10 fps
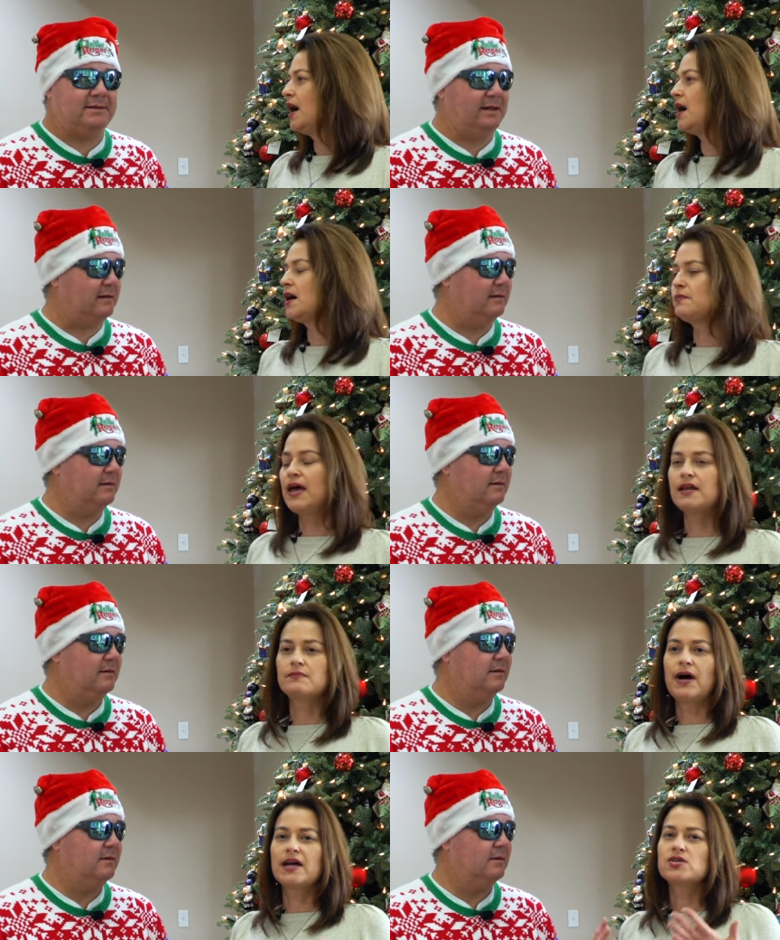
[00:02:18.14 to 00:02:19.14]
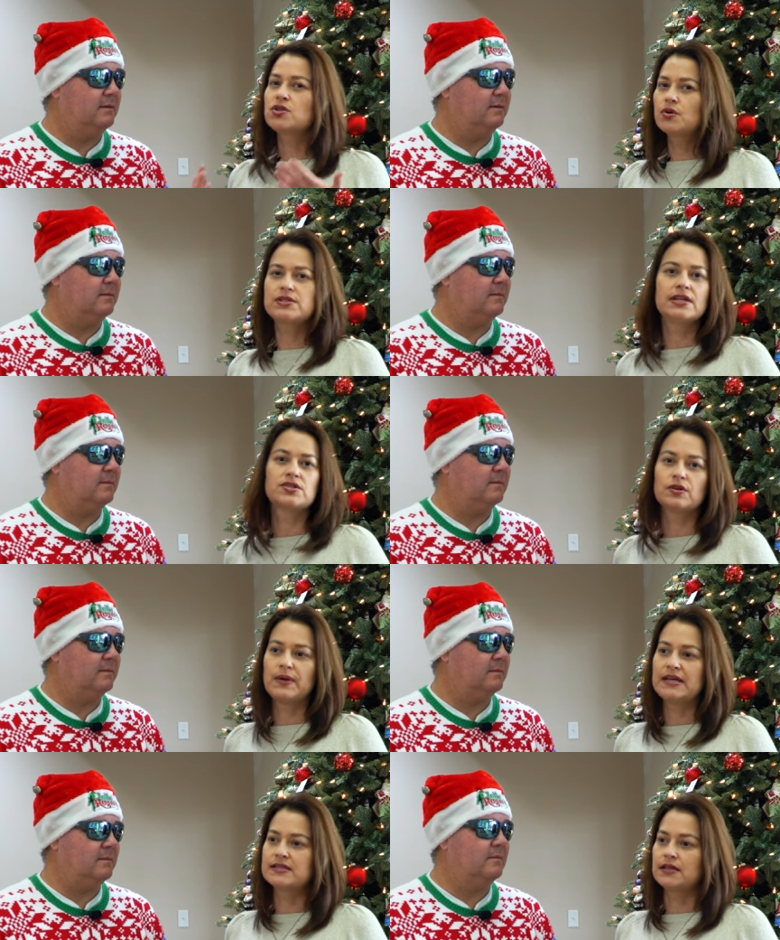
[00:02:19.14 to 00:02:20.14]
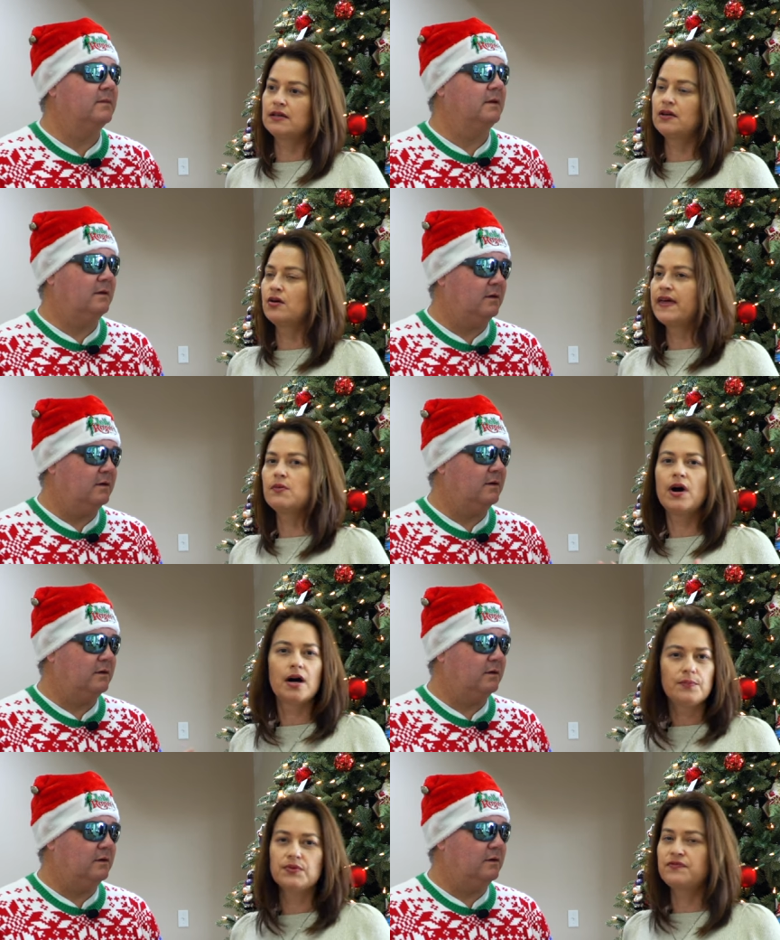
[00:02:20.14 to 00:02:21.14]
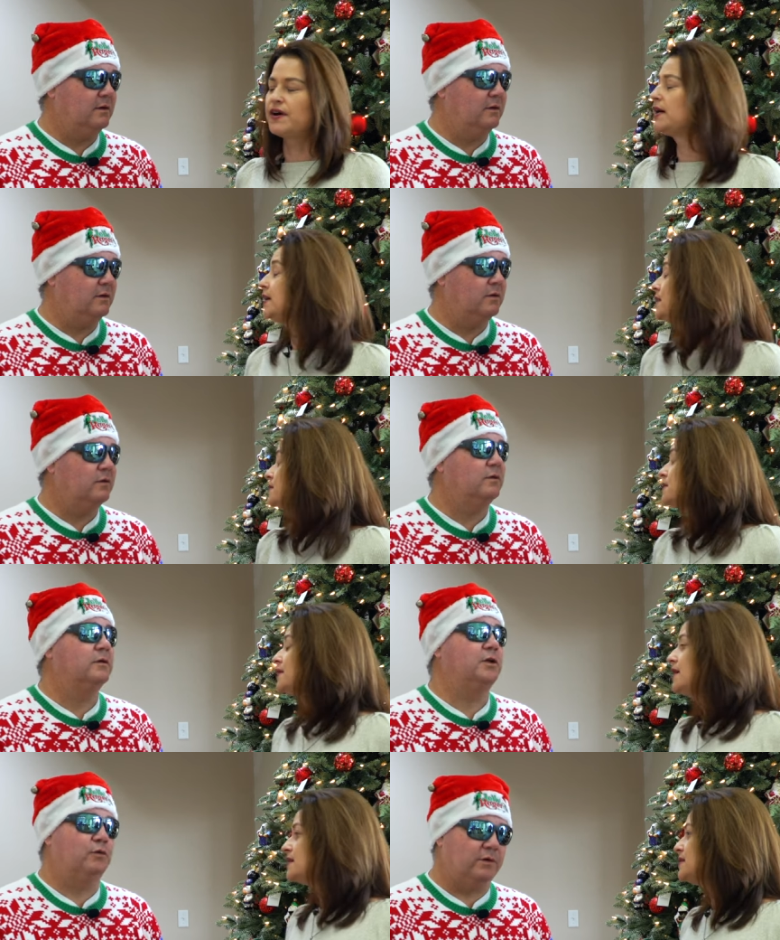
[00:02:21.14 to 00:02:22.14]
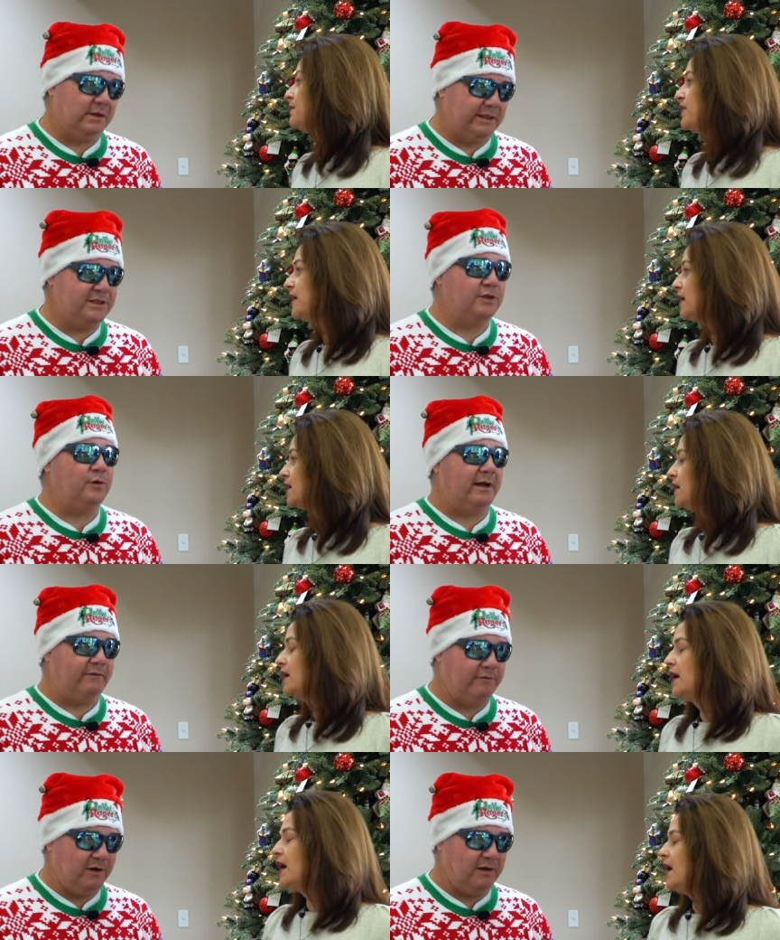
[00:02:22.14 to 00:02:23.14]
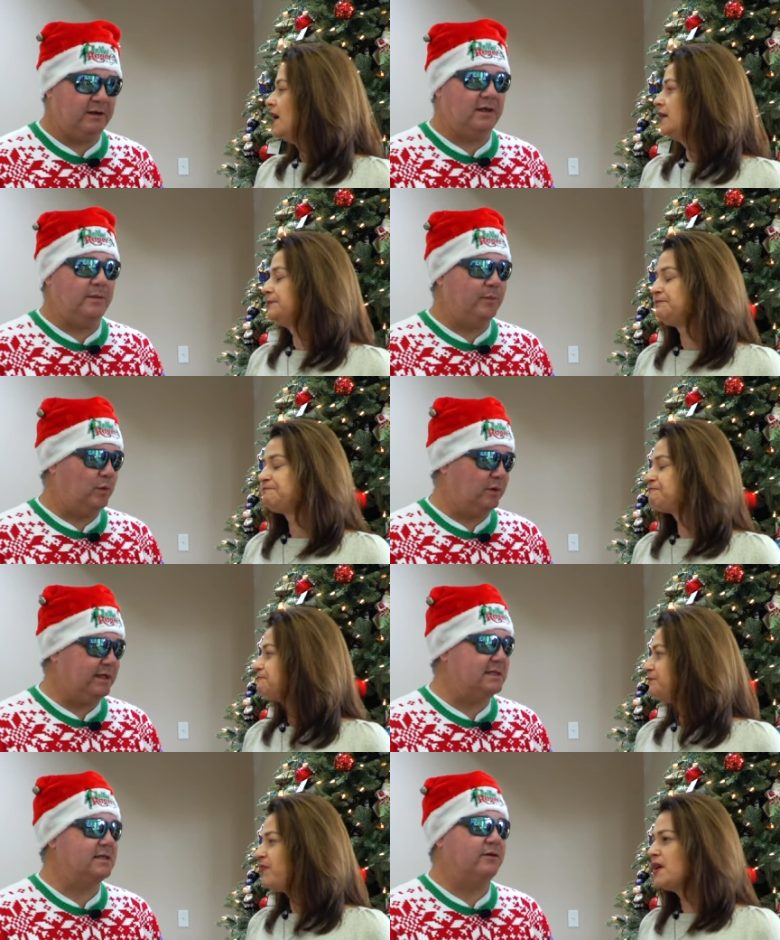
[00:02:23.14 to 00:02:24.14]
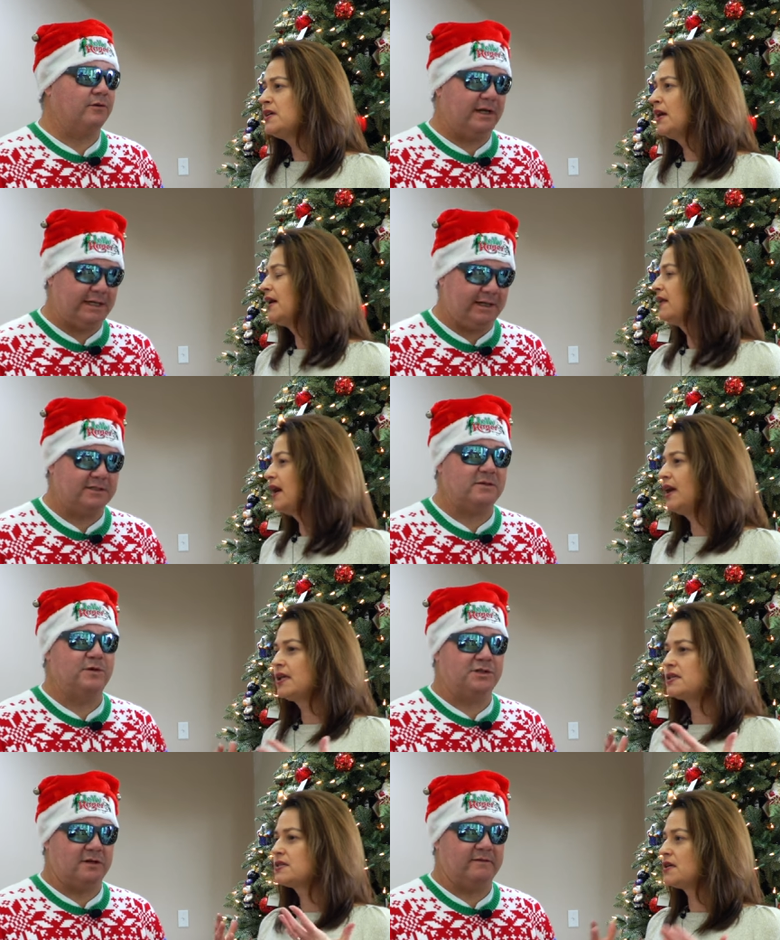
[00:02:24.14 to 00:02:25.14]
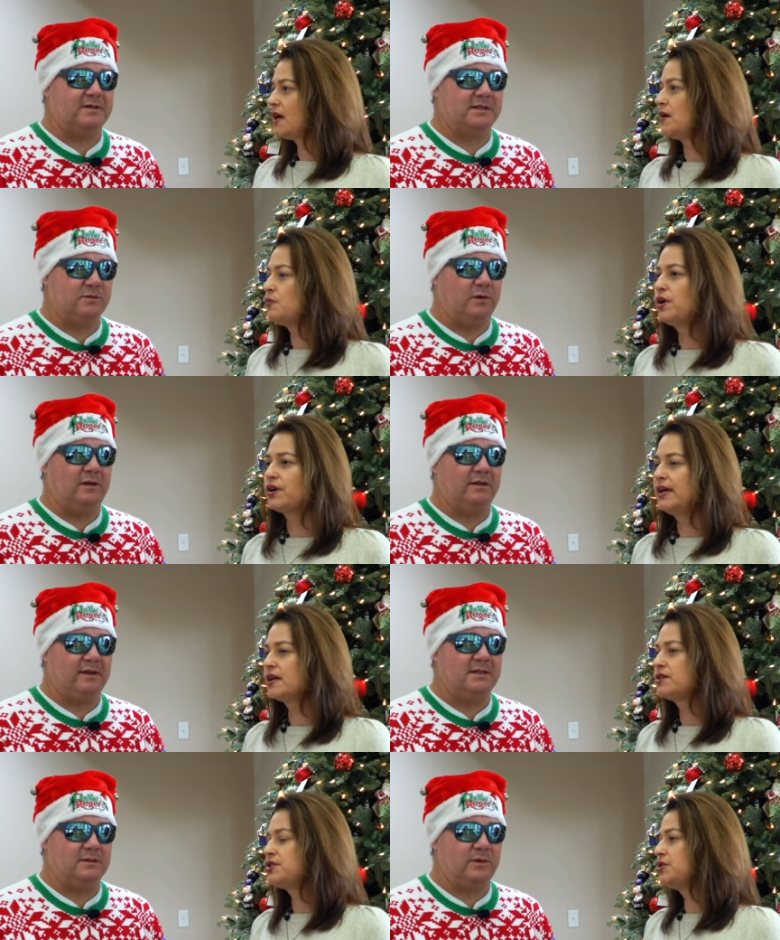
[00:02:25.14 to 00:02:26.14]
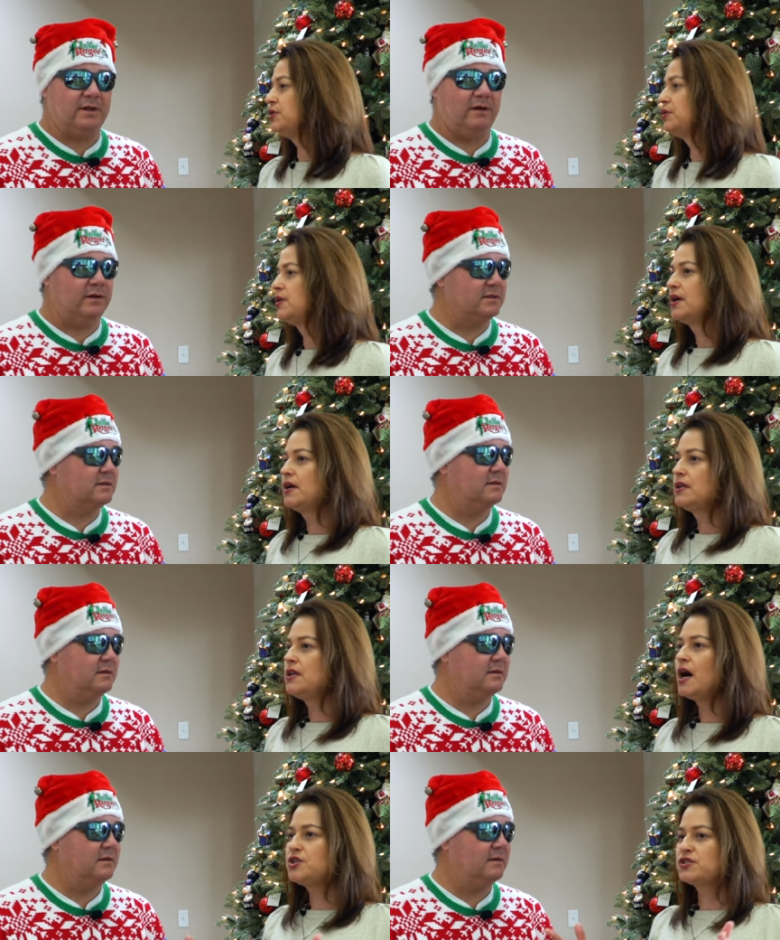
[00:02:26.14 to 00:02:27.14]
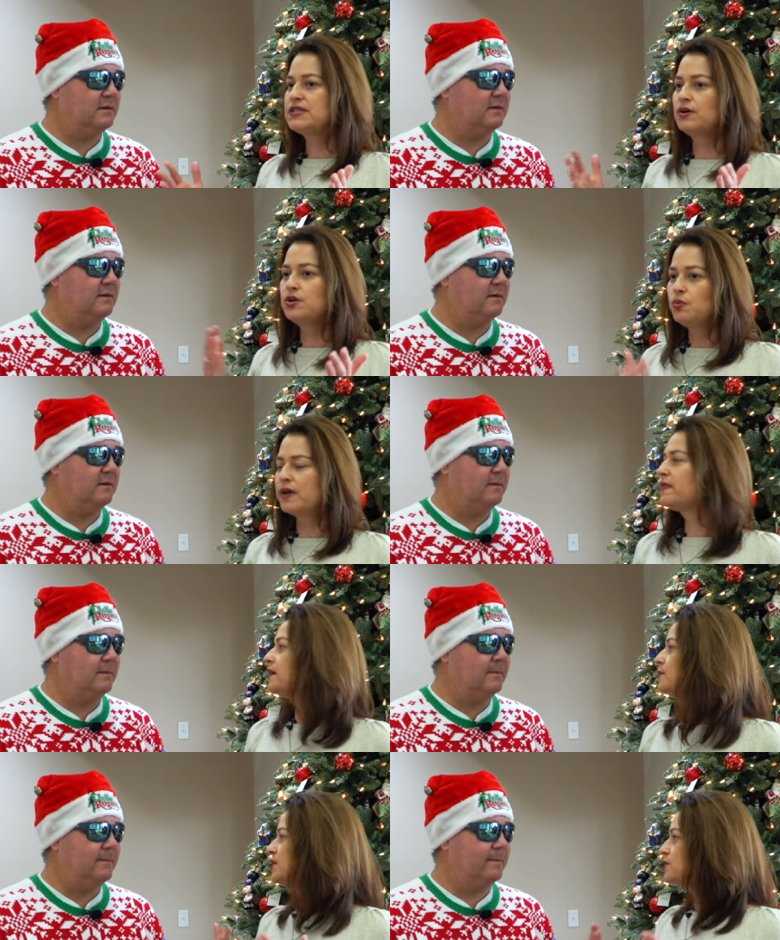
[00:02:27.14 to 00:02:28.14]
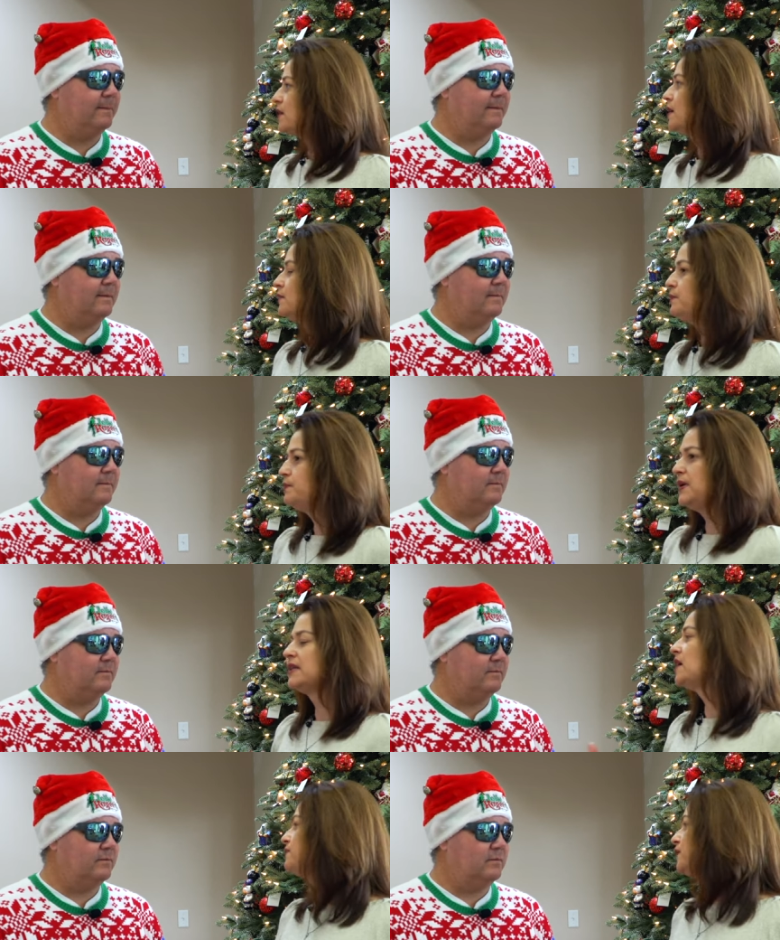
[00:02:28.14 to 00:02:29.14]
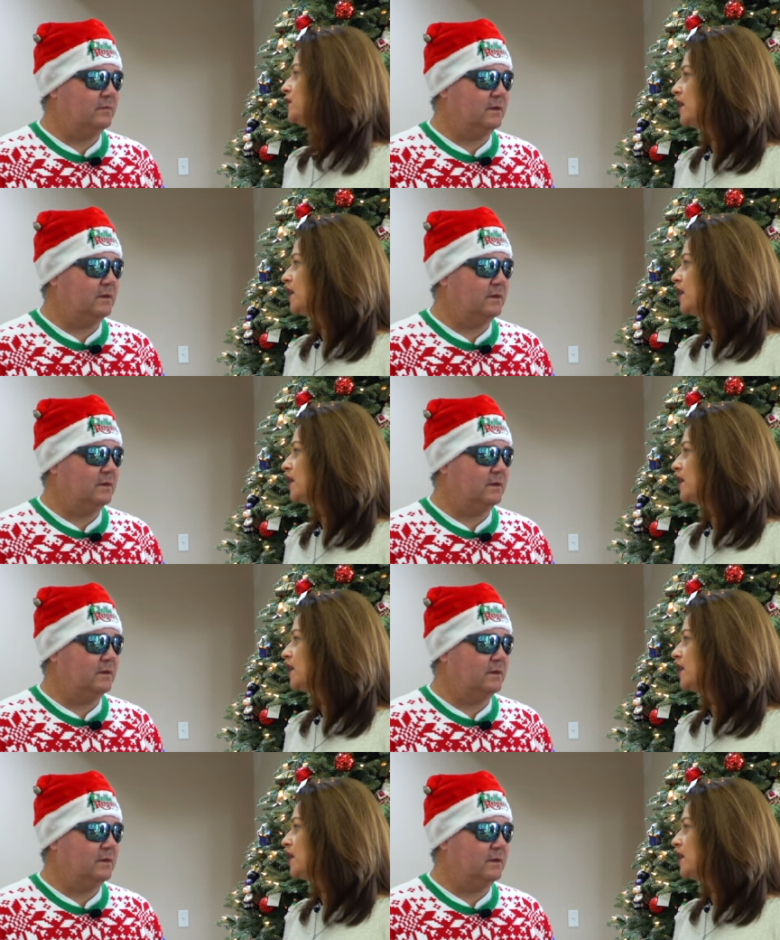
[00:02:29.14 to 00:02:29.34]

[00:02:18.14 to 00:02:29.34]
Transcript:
Speaker 1: Yeah. Um,
Speaker 2: and my associates are amazing. You know, they will help you find. You something. really do have really um, good
Speaker 1: employees and great yeah, customer and, service. Um, That's um, we're here to we
Speaker 2: not just sell you one thing, but to be lifelong